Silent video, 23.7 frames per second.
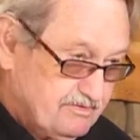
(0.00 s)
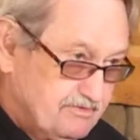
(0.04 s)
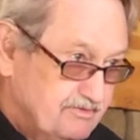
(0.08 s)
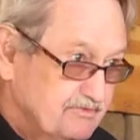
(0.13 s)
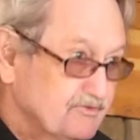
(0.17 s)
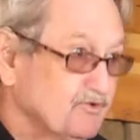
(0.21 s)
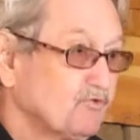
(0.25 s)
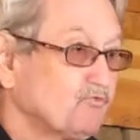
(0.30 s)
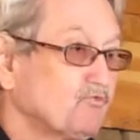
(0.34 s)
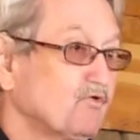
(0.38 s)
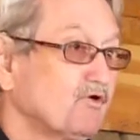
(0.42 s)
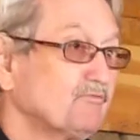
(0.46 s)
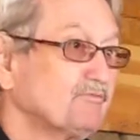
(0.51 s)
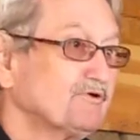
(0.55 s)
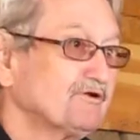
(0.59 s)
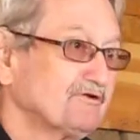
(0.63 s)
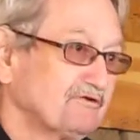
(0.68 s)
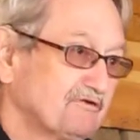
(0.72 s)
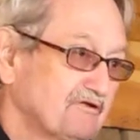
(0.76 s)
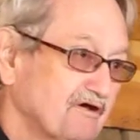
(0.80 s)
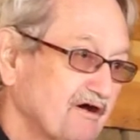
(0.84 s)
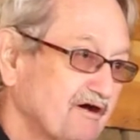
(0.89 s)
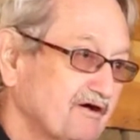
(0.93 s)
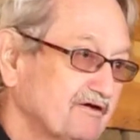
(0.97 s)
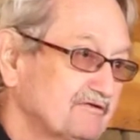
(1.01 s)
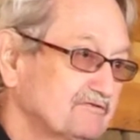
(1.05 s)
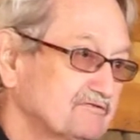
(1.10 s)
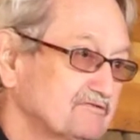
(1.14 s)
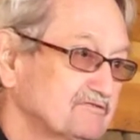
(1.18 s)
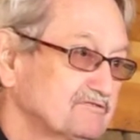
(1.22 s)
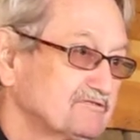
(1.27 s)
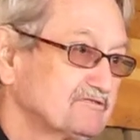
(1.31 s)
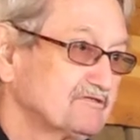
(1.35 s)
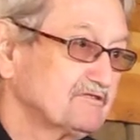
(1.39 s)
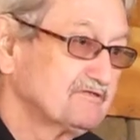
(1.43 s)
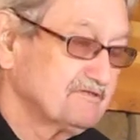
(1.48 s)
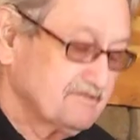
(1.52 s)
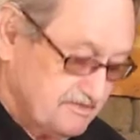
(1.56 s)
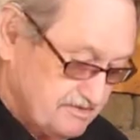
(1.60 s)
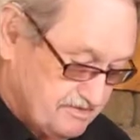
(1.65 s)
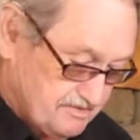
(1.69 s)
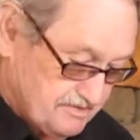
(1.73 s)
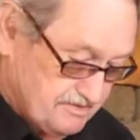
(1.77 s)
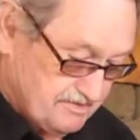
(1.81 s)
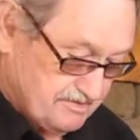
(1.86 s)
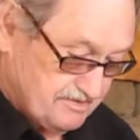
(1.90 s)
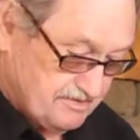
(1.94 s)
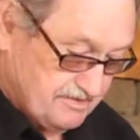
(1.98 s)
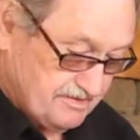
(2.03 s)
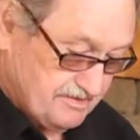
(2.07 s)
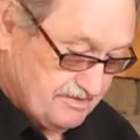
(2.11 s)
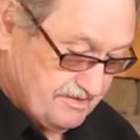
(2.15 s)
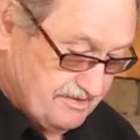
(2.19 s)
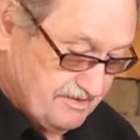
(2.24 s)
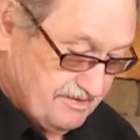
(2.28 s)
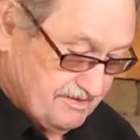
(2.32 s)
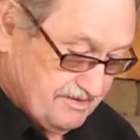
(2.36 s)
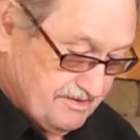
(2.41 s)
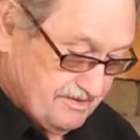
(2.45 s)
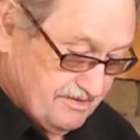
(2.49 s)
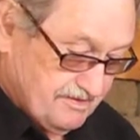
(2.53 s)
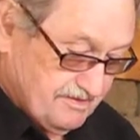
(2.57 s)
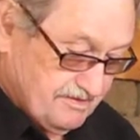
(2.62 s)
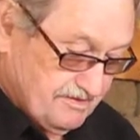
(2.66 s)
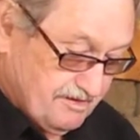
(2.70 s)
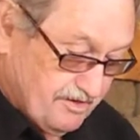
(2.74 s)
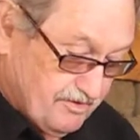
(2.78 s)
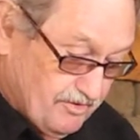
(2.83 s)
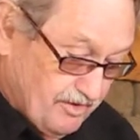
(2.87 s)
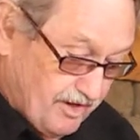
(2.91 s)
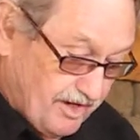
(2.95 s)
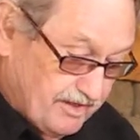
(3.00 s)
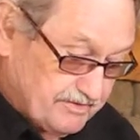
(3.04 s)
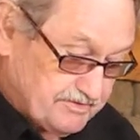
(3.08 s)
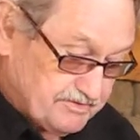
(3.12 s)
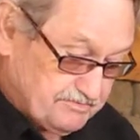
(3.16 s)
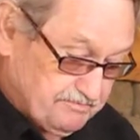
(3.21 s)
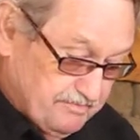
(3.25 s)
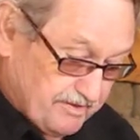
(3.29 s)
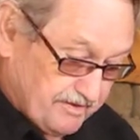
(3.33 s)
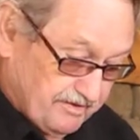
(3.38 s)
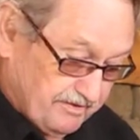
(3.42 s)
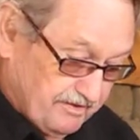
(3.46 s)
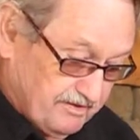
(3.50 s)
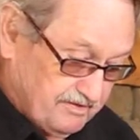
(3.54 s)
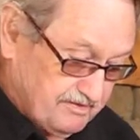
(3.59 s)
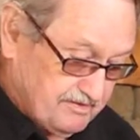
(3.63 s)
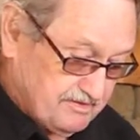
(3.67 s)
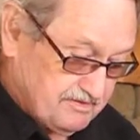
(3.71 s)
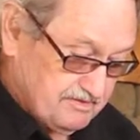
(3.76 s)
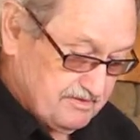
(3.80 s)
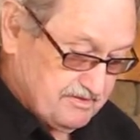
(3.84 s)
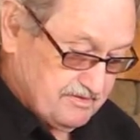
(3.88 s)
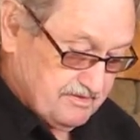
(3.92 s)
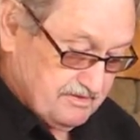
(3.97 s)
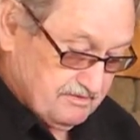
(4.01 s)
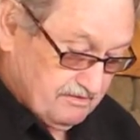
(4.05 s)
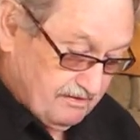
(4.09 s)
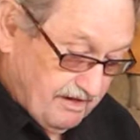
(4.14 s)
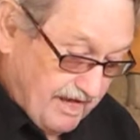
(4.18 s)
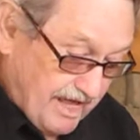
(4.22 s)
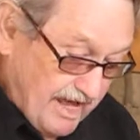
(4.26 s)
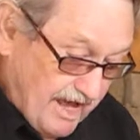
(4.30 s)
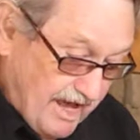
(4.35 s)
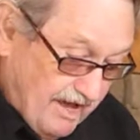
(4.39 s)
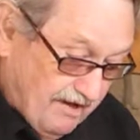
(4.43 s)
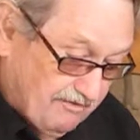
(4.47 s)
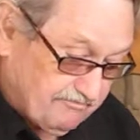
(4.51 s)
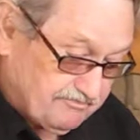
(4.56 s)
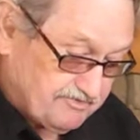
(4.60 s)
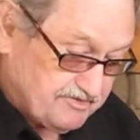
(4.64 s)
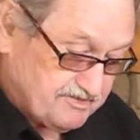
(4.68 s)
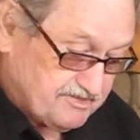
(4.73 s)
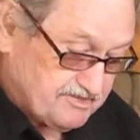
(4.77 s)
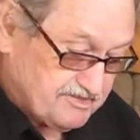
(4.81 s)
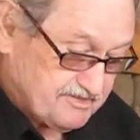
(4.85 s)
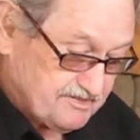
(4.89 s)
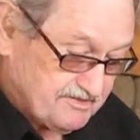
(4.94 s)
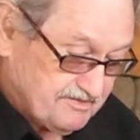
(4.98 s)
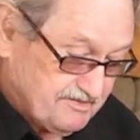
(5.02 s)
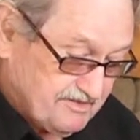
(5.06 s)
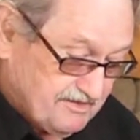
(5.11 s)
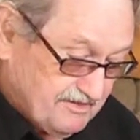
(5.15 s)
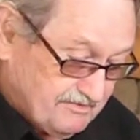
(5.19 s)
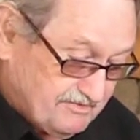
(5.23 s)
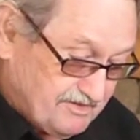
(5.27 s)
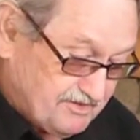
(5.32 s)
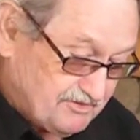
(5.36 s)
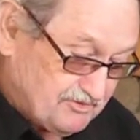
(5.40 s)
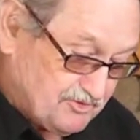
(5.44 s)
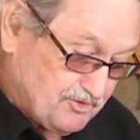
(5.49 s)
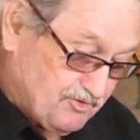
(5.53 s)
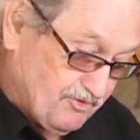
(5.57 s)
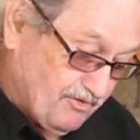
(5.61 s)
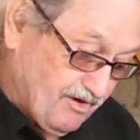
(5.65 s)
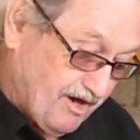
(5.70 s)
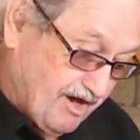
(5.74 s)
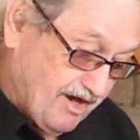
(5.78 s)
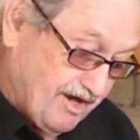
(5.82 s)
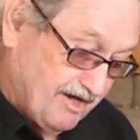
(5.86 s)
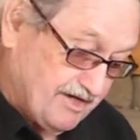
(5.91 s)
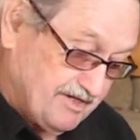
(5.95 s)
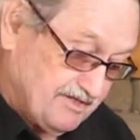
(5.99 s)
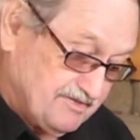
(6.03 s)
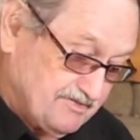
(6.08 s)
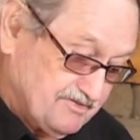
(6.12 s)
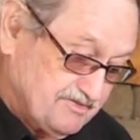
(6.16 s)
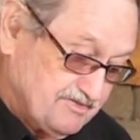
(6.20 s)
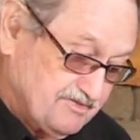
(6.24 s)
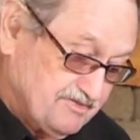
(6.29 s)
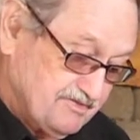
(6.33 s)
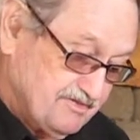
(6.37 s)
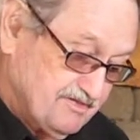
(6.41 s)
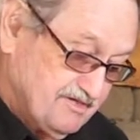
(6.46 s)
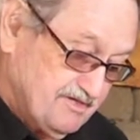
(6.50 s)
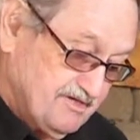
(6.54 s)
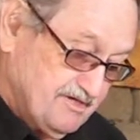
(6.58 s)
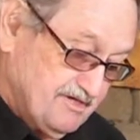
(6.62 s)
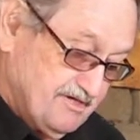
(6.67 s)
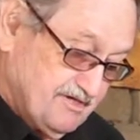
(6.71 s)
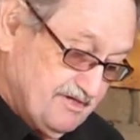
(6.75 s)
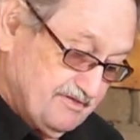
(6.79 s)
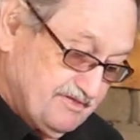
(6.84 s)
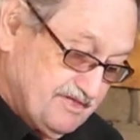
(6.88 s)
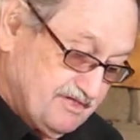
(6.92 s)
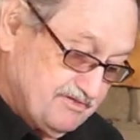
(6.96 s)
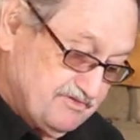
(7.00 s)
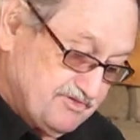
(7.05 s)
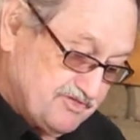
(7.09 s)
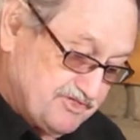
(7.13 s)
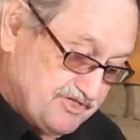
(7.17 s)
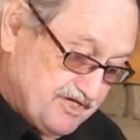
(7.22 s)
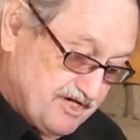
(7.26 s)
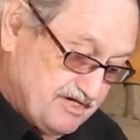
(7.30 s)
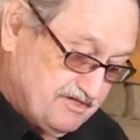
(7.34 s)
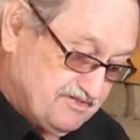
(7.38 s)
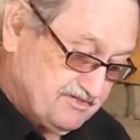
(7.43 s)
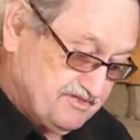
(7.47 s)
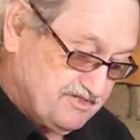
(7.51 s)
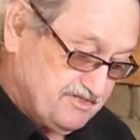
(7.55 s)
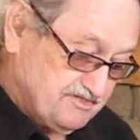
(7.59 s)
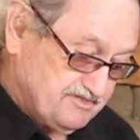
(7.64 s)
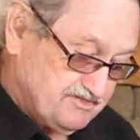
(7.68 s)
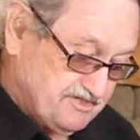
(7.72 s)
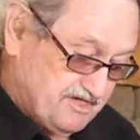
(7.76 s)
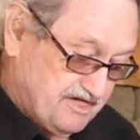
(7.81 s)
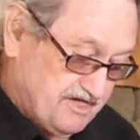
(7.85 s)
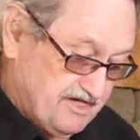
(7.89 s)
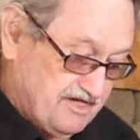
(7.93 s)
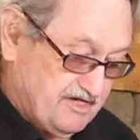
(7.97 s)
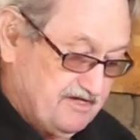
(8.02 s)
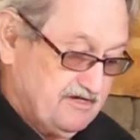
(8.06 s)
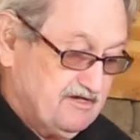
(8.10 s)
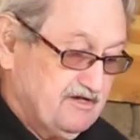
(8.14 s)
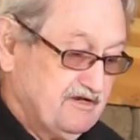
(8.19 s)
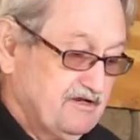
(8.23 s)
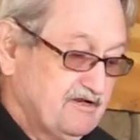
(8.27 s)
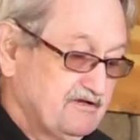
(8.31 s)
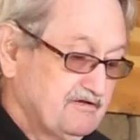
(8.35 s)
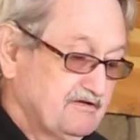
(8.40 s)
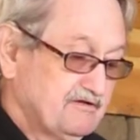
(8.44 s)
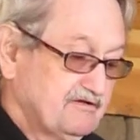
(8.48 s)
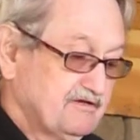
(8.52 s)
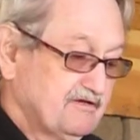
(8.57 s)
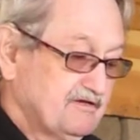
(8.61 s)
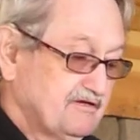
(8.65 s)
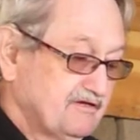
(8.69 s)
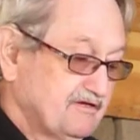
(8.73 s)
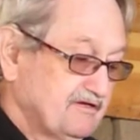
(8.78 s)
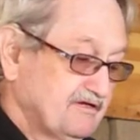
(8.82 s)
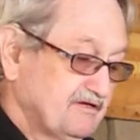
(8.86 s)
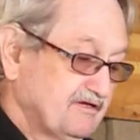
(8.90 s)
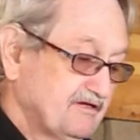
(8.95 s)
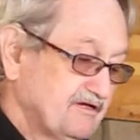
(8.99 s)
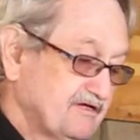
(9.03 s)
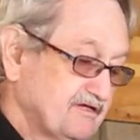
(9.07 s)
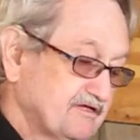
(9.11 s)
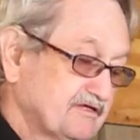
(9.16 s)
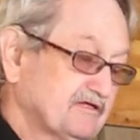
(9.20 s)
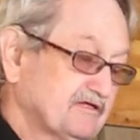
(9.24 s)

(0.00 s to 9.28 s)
The woman does. Her husband laughs, then cries, then shakes his head in a